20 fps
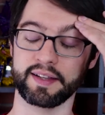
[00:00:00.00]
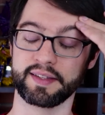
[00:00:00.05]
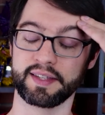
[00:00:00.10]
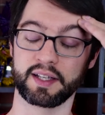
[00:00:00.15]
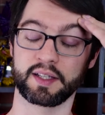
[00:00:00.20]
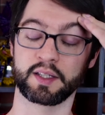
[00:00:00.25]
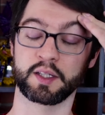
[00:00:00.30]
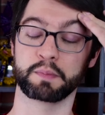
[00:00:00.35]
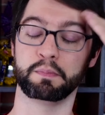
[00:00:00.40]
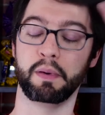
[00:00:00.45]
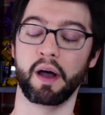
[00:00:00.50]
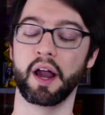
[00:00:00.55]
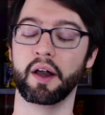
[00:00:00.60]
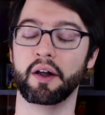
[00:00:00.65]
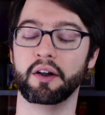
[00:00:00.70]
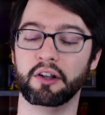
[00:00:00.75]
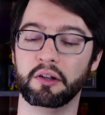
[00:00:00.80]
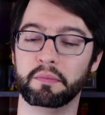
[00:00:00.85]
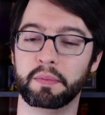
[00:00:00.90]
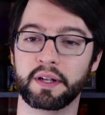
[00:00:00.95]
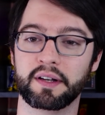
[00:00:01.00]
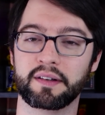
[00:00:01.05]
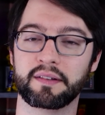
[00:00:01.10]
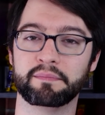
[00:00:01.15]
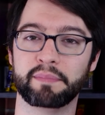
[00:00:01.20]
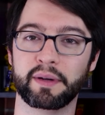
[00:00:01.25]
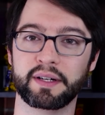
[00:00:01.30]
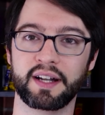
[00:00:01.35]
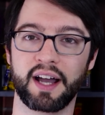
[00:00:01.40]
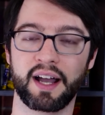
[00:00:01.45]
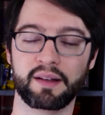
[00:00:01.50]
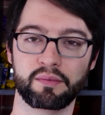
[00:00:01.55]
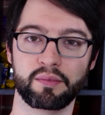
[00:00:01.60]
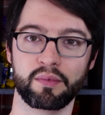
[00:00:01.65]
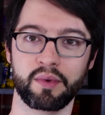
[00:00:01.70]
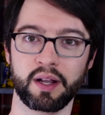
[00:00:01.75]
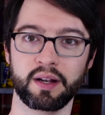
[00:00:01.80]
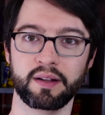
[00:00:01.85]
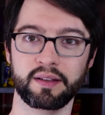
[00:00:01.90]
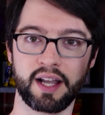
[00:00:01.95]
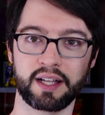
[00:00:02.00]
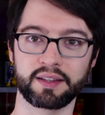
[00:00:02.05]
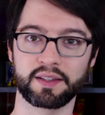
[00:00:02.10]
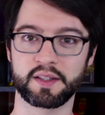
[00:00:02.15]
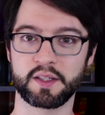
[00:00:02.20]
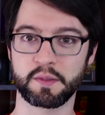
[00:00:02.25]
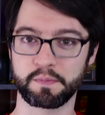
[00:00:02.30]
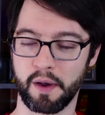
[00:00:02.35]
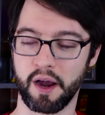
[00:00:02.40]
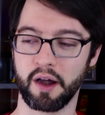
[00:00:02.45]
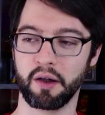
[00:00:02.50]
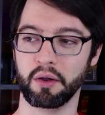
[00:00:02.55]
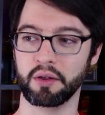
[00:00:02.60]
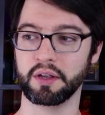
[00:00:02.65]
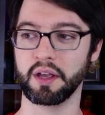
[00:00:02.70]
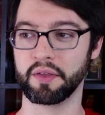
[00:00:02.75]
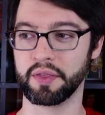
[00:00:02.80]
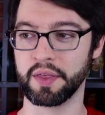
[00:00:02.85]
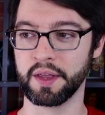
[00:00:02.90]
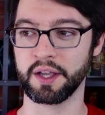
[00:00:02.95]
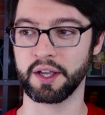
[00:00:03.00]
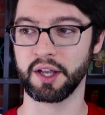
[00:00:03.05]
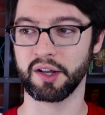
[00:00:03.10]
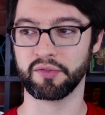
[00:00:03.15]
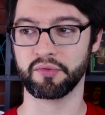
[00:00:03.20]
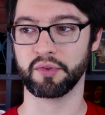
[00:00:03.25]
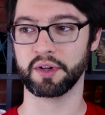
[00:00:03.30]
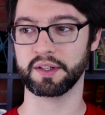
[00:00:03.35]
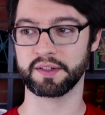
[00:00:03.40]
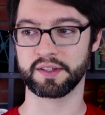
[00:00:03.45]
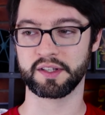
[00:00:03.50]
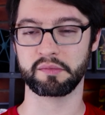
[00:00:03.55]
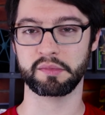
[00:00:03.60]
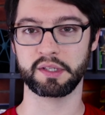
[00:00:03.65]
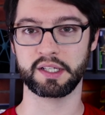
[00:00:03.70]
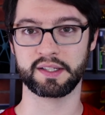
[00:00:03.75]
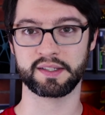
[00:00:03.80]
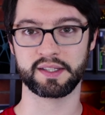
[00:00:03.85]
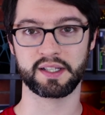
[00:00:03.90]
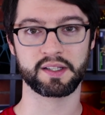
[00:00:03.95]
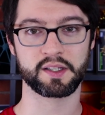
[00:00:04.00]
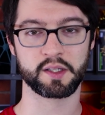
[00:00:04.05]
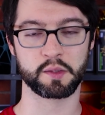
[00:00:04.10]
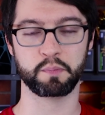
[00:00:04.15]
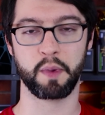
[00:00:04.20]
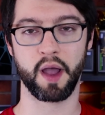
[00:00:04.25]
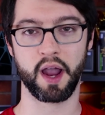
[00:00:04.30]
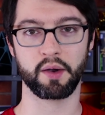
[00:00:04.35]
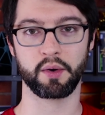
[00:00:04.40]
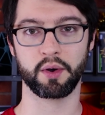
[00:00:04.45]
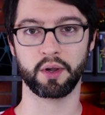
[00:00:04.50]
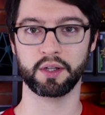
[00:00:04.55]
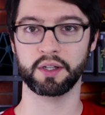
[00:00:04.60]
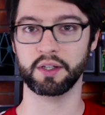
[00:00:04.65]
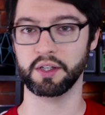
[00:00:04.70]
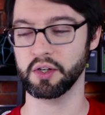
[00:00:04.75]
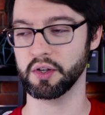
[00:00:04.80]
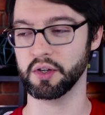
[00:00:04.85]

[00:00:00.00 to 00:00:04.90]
it's like spiral, but but not when not the spiral you think of when somebody says spiral in